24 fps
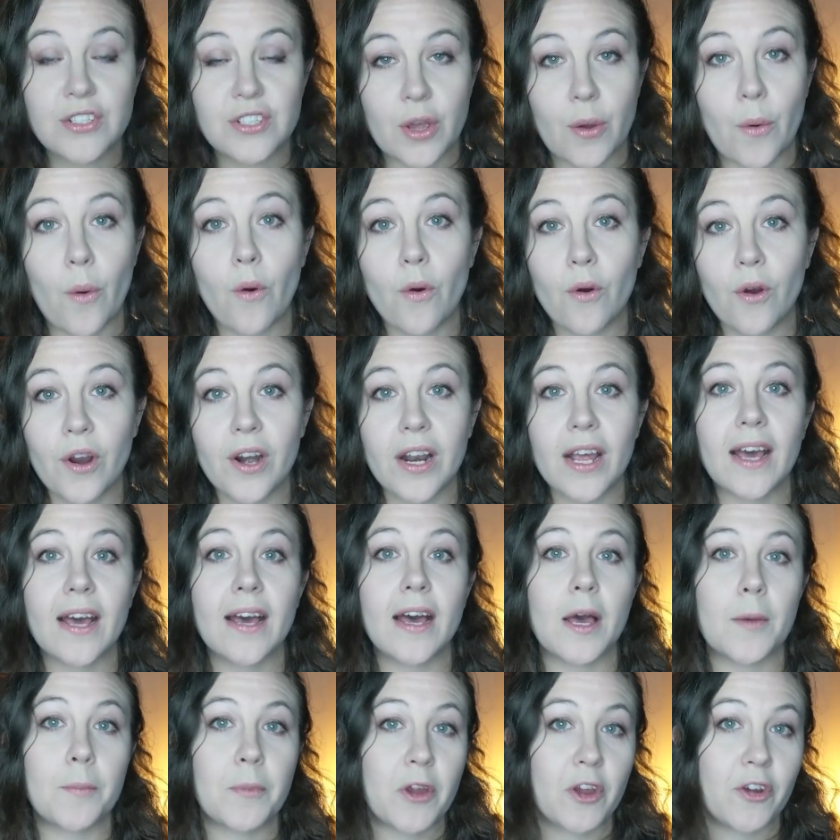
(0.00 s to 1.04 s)
So
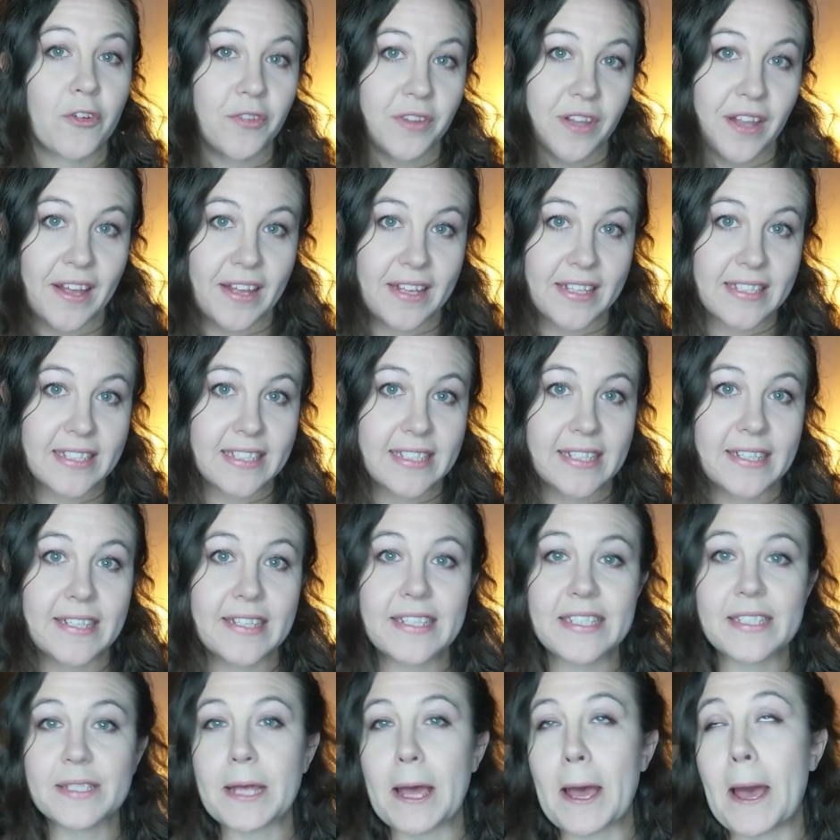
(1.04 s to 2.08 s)
order a pair of
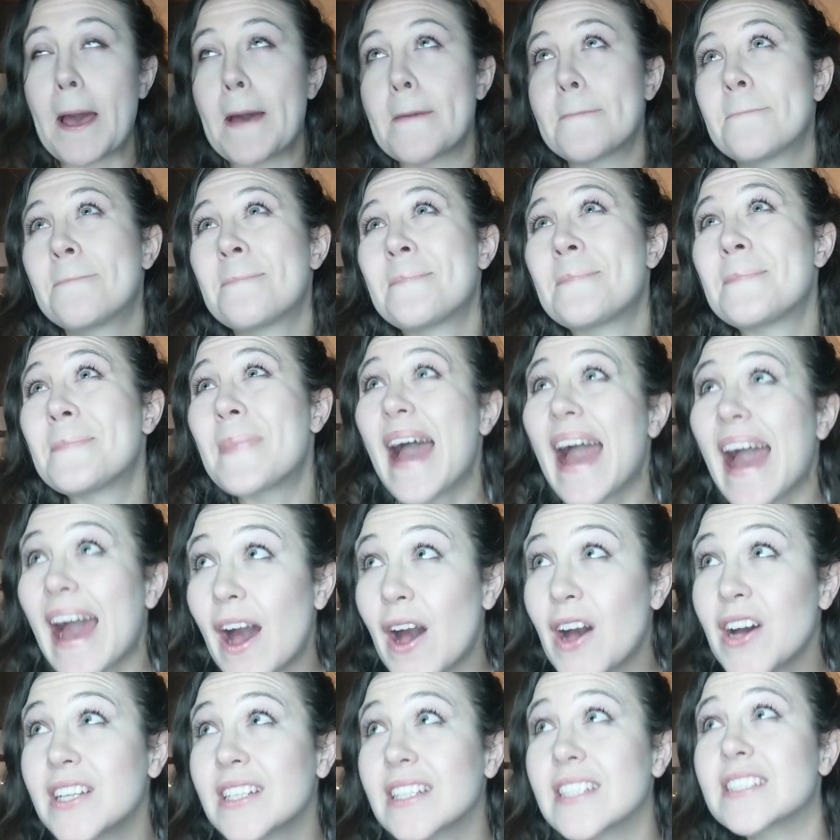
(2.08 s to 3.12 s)
glasses
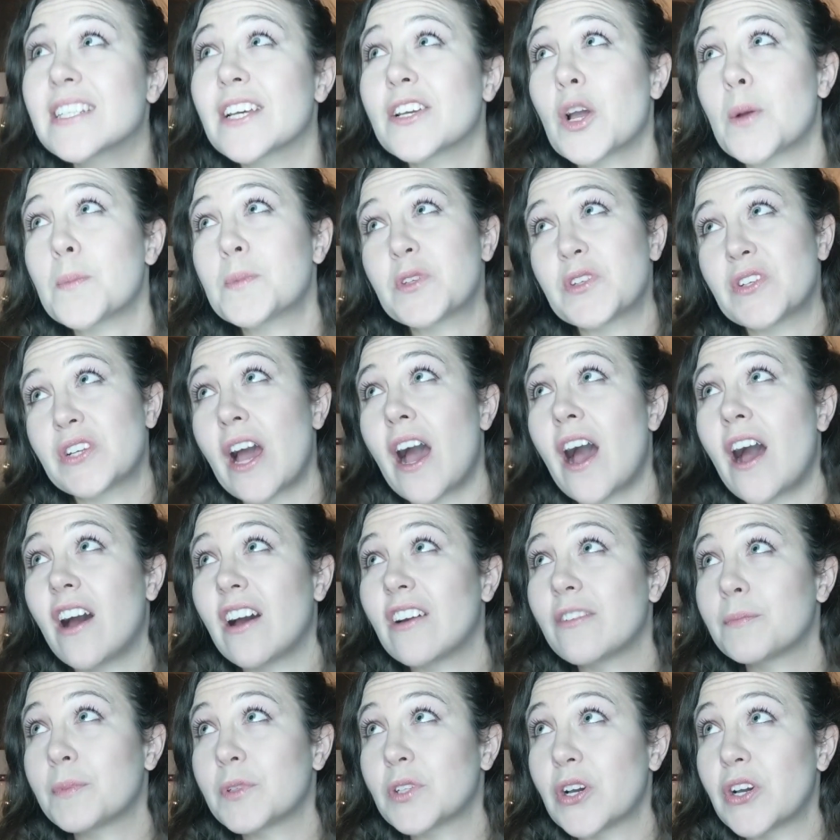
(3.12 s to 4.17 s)
about a diopter and a
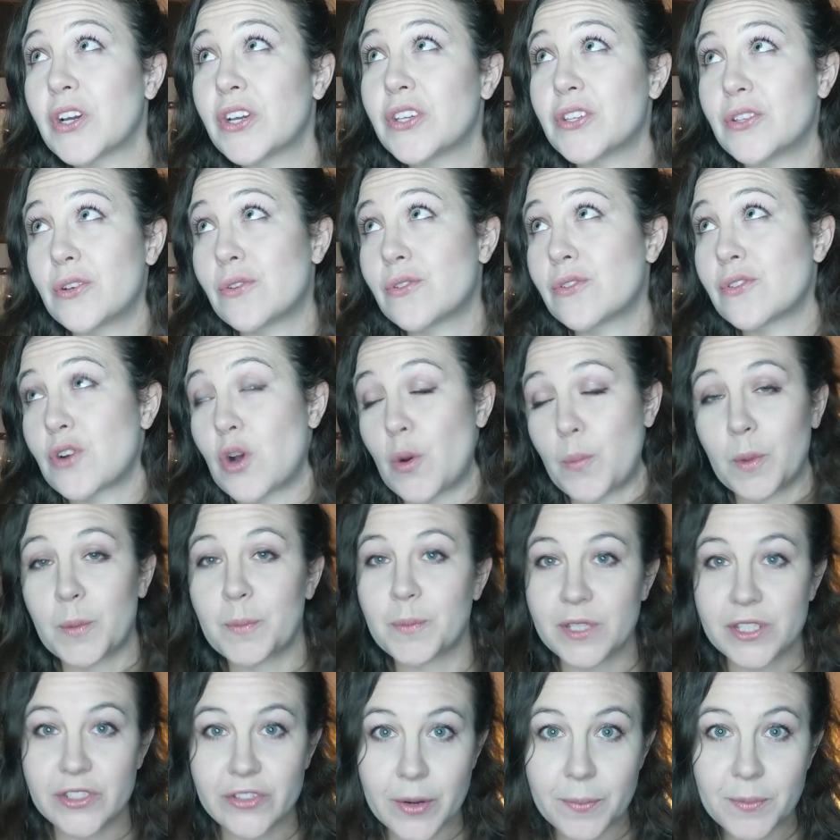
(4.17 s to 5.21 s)
half below your normal
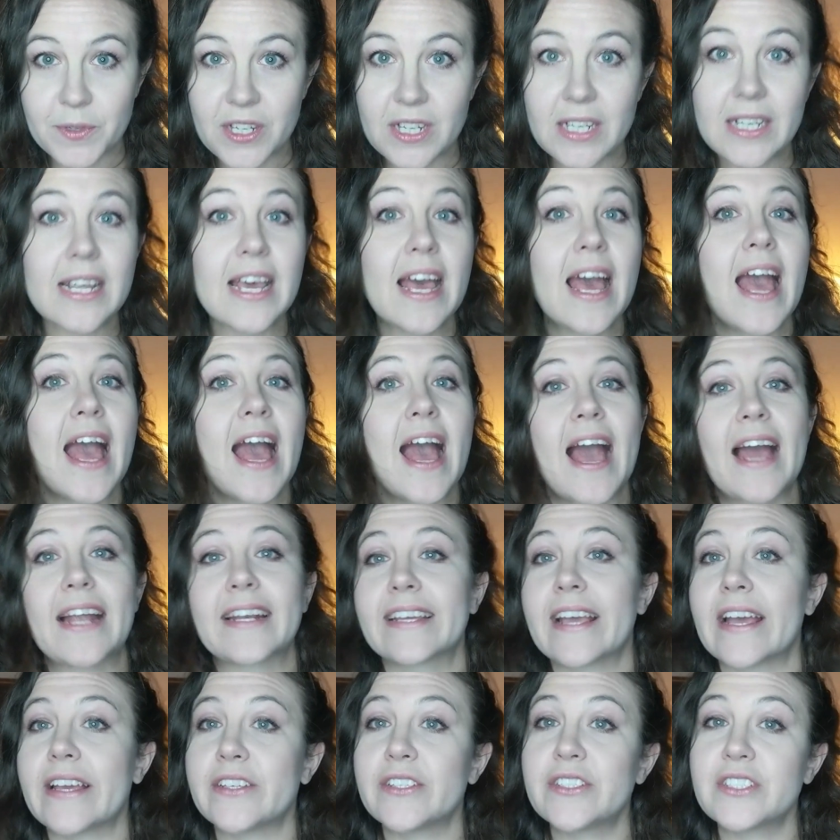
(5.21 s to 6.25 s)
prescription
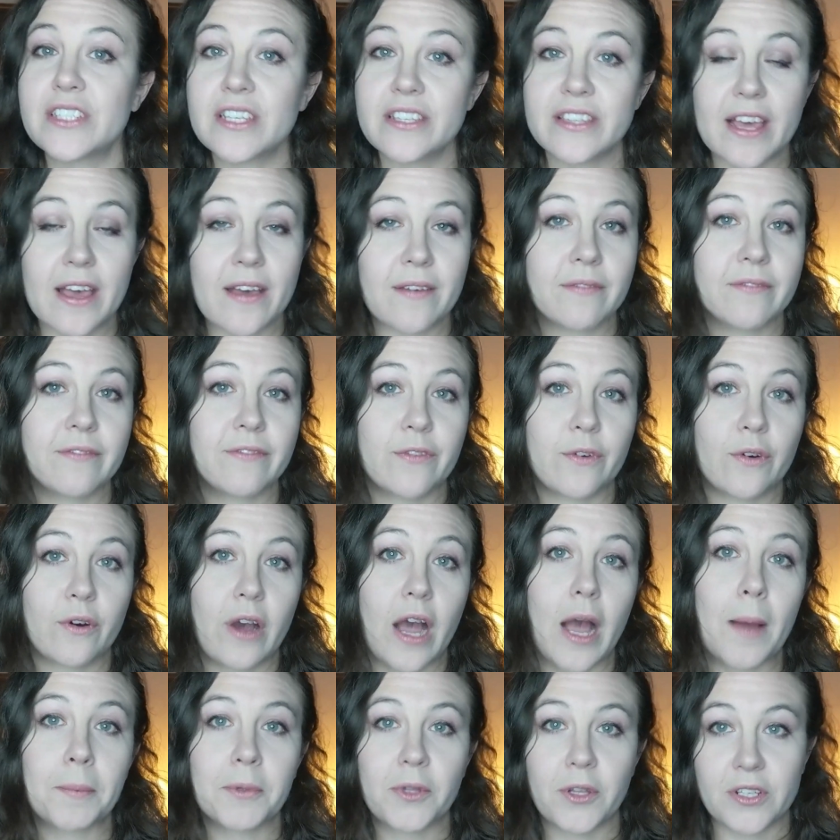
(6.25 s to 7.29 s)
and get used to them
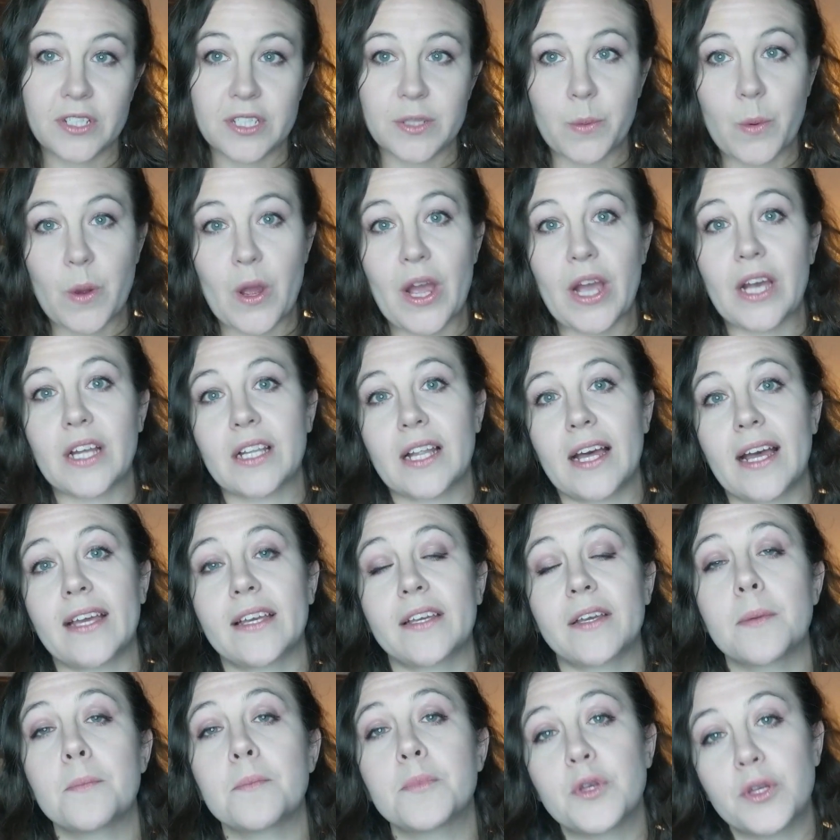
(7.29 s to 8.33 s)
for up close work
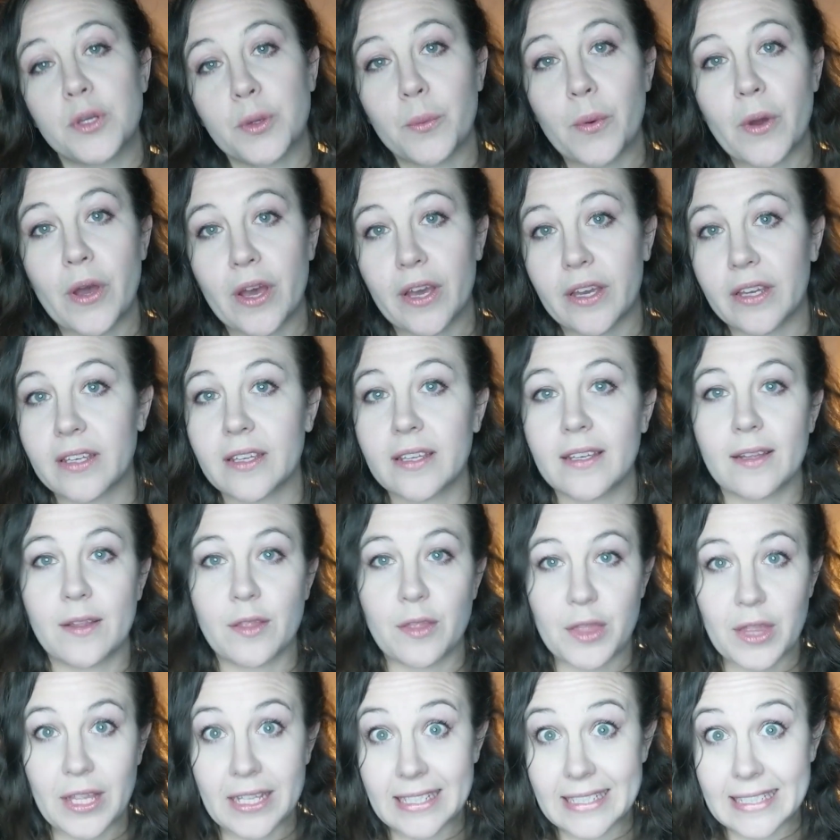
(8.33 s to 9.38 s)
like computer work
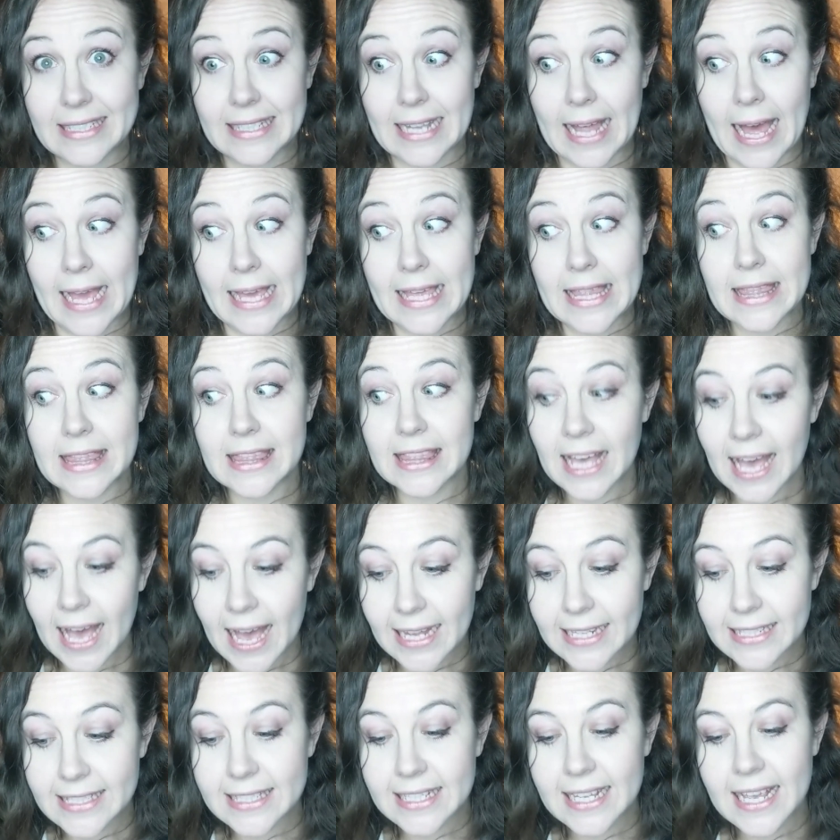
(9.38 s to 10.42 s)
and things like
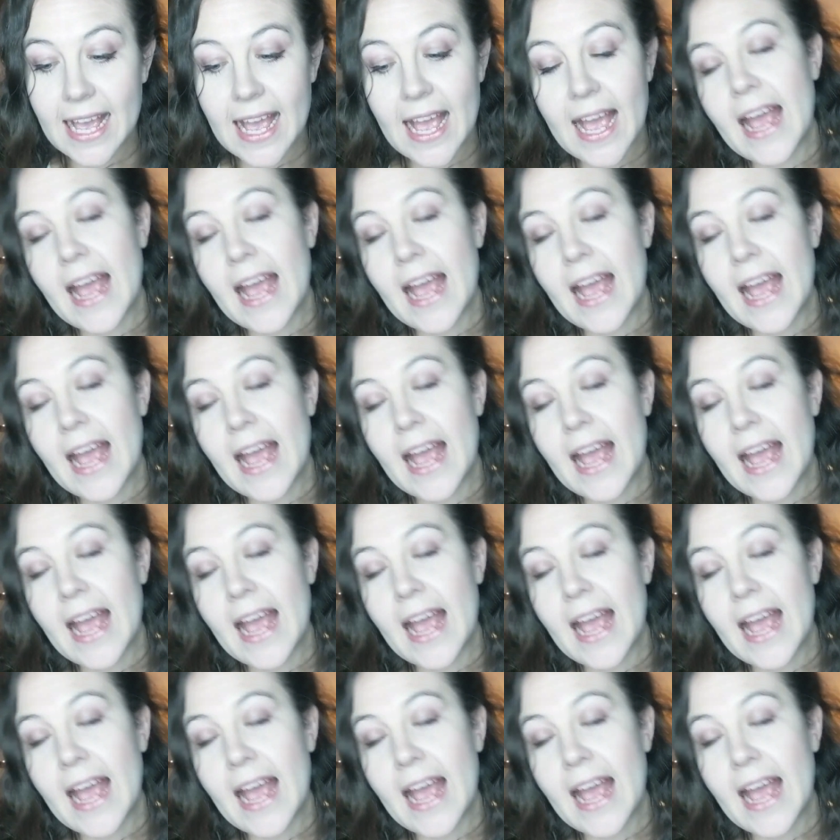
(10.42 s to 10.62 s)
that.